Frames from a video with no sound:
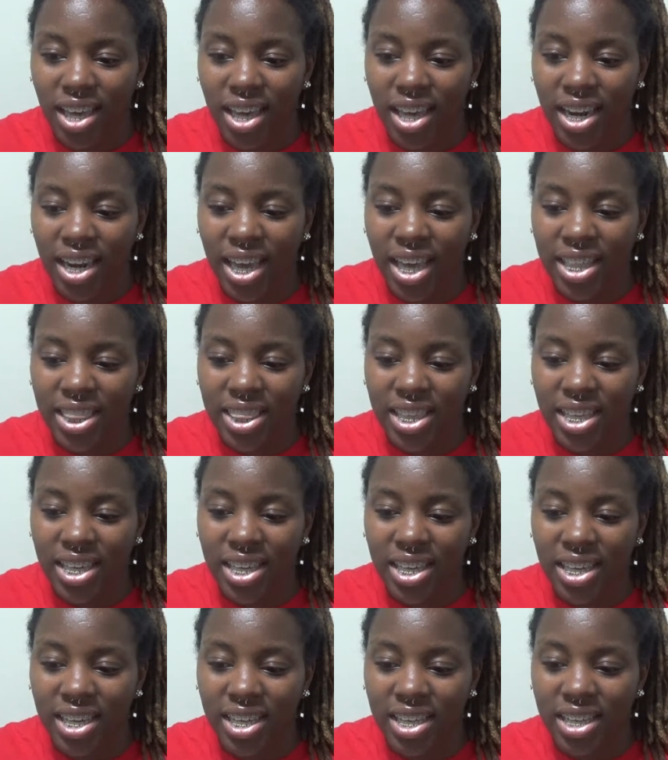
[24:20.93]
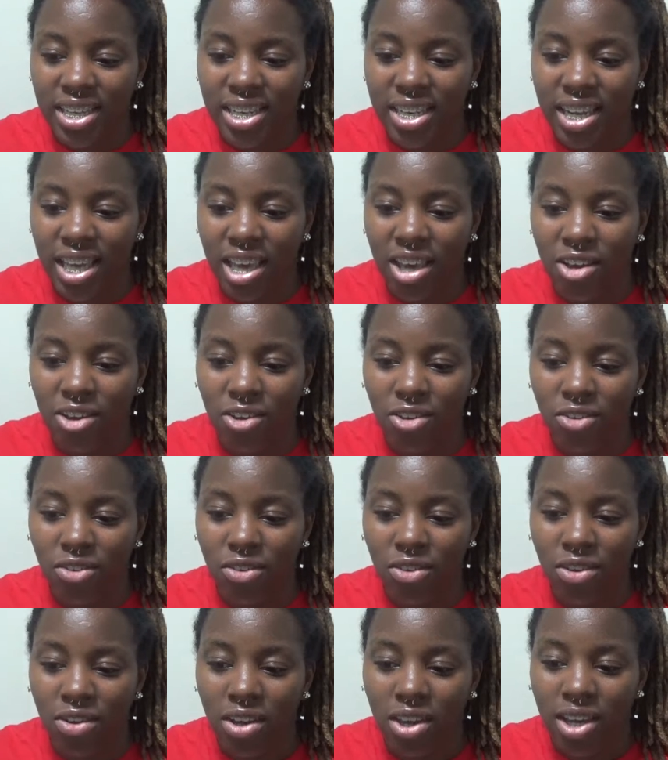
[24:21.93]
And I think that
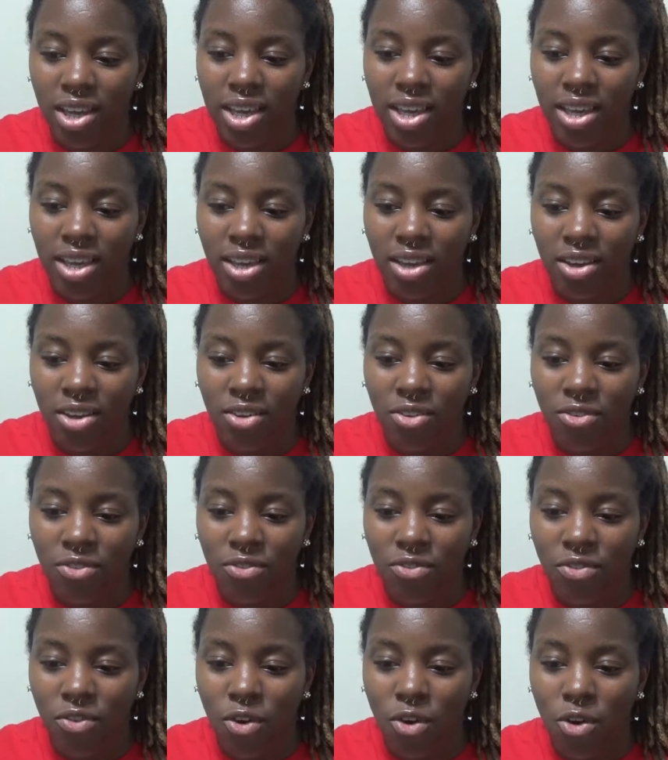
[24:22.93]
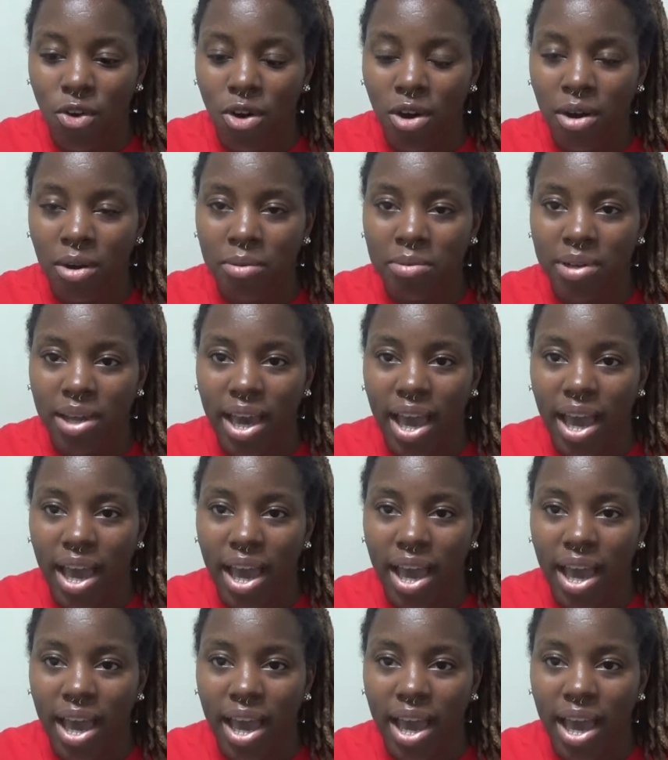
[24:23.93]
formed